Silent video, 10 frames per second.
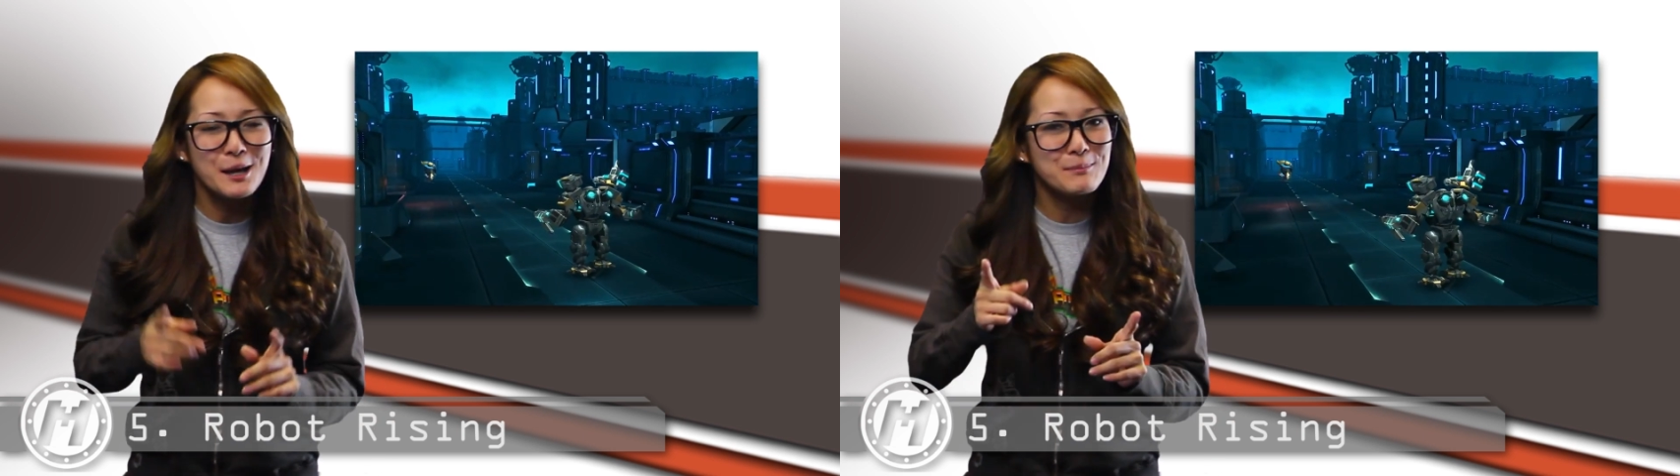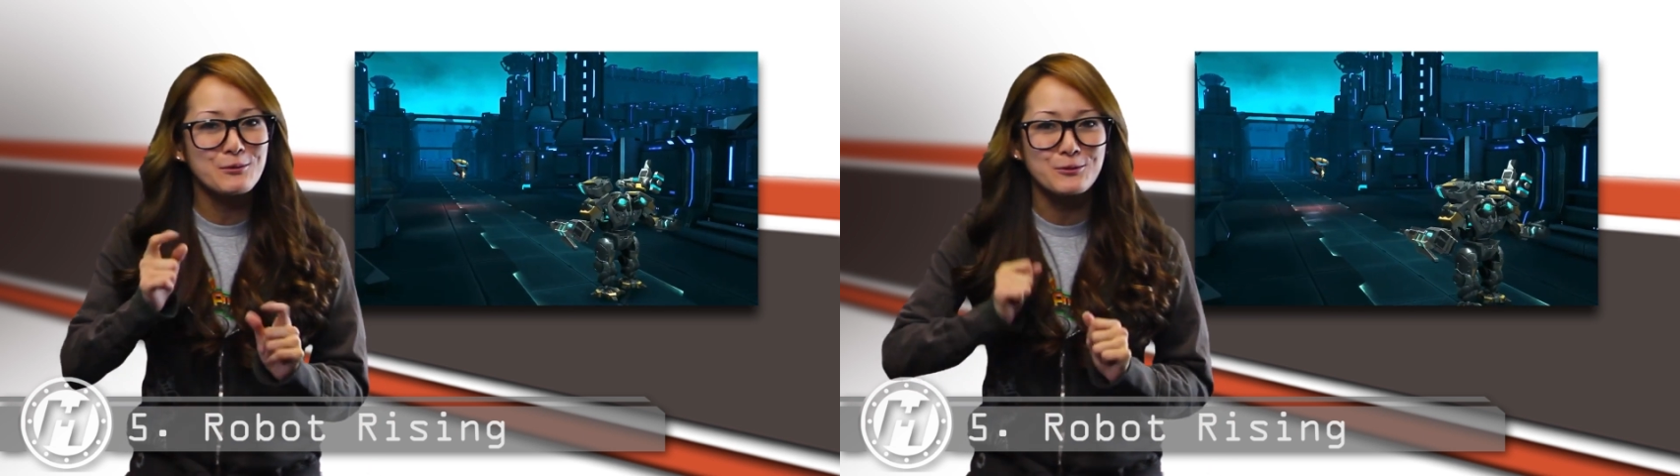
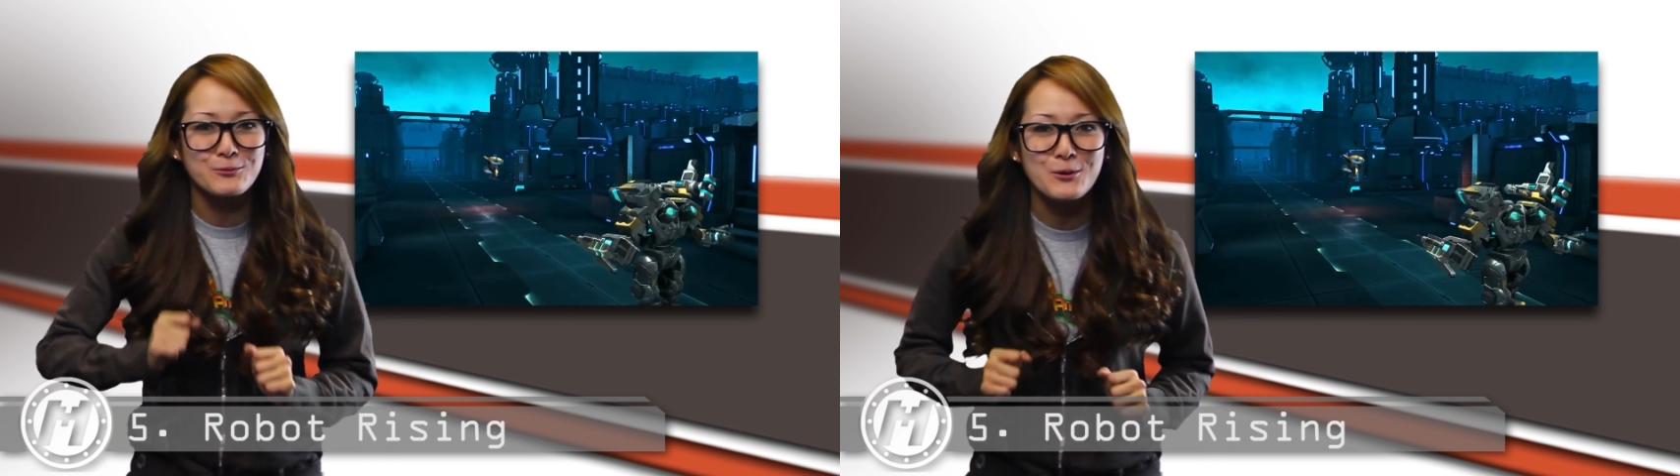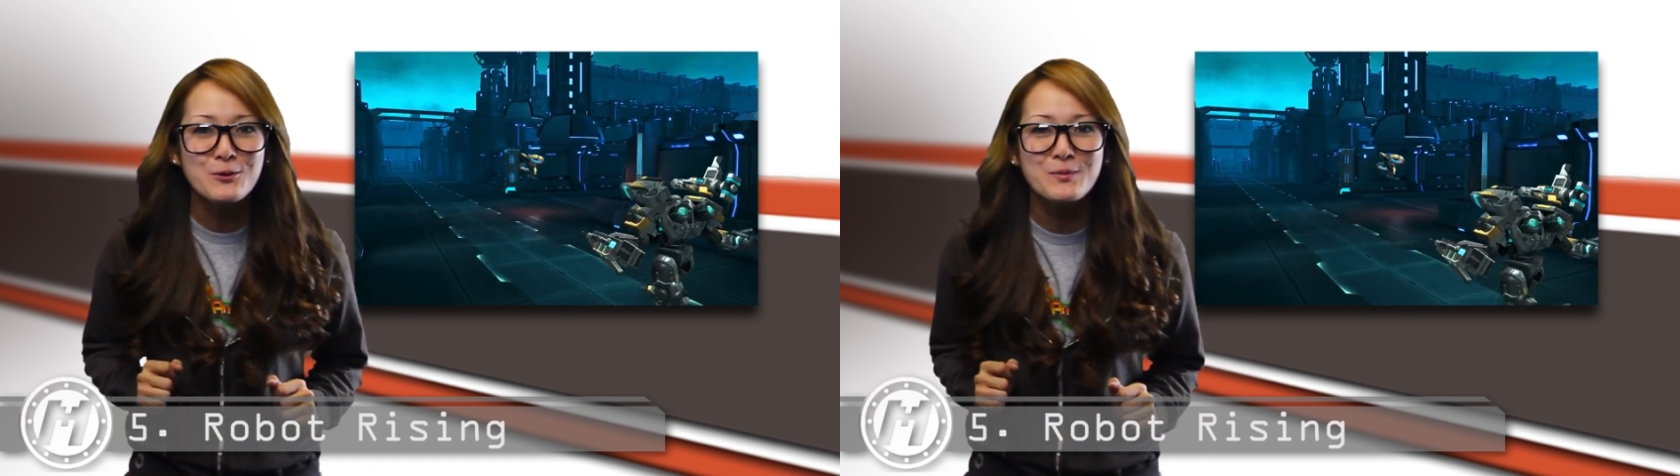but
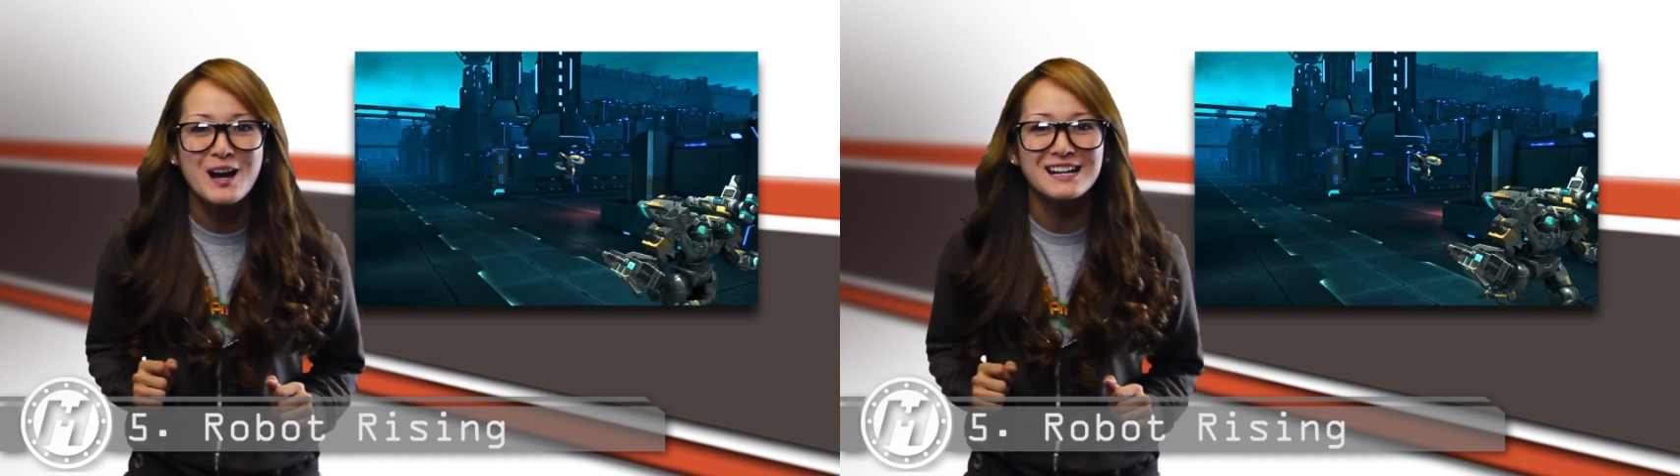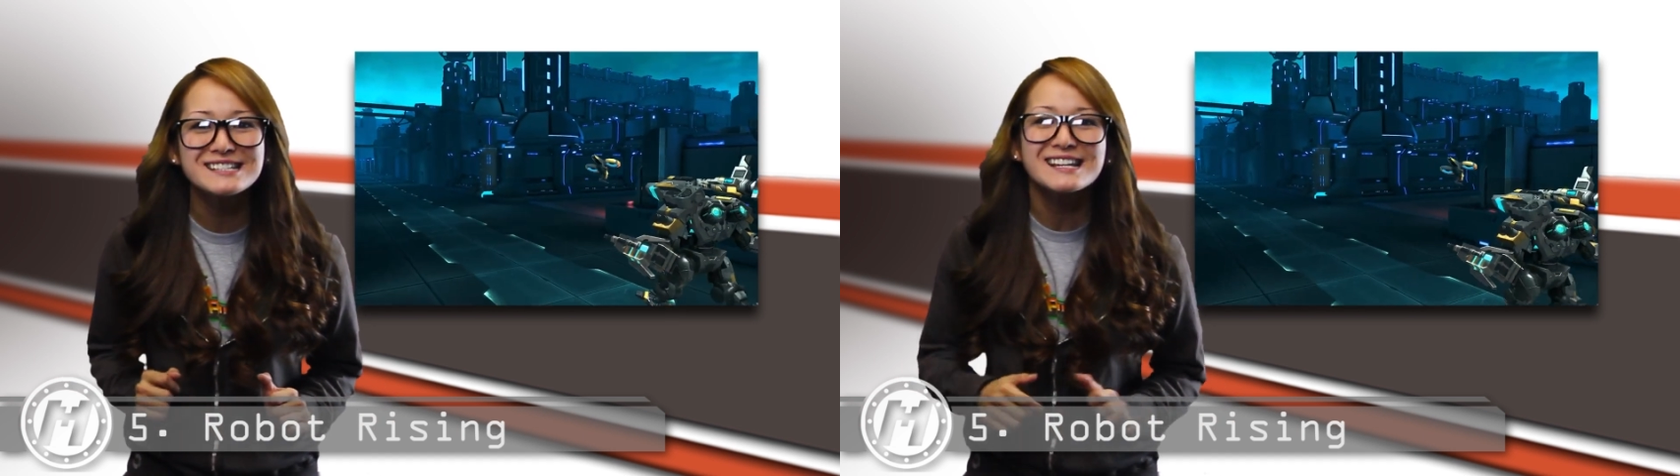with
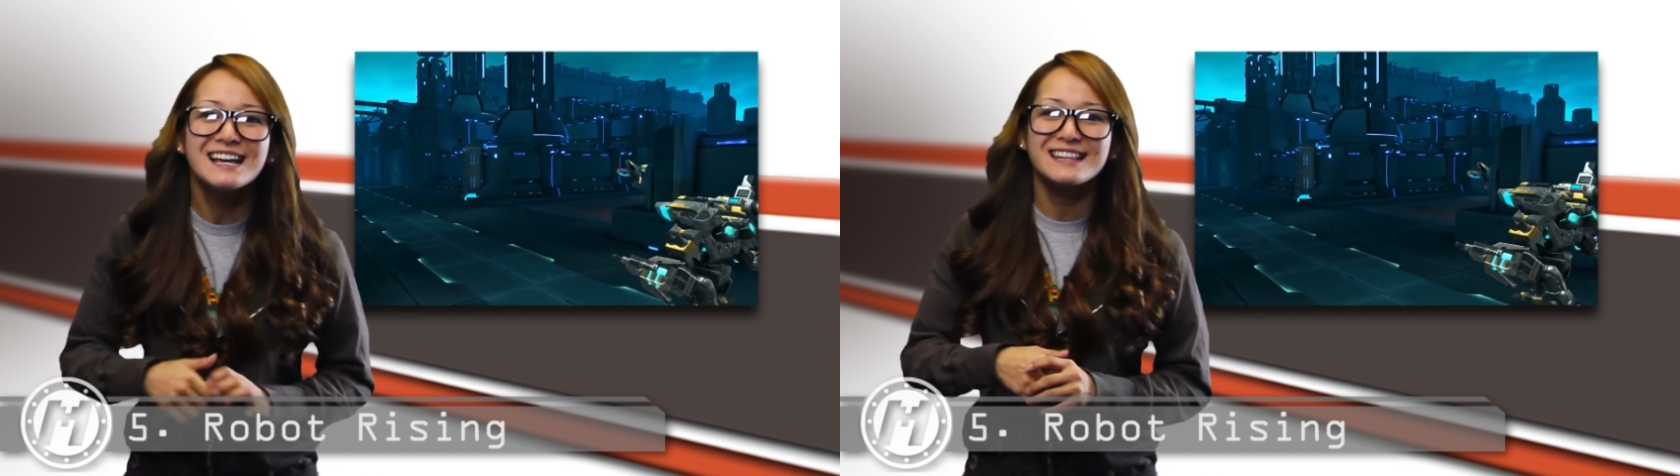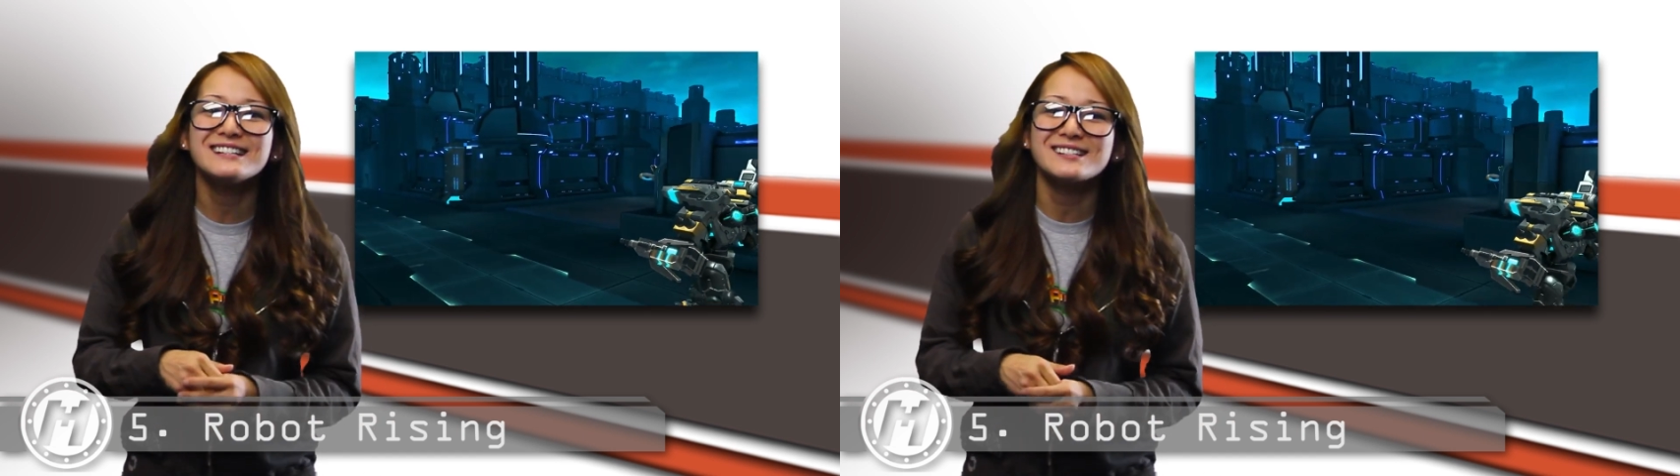robots,
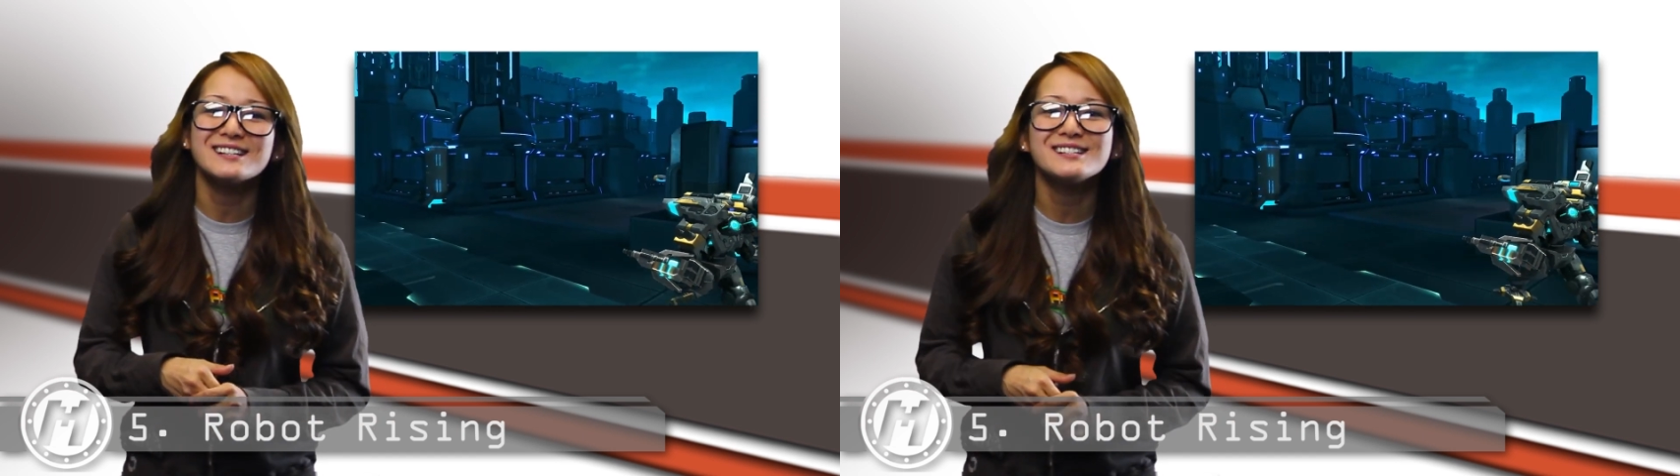this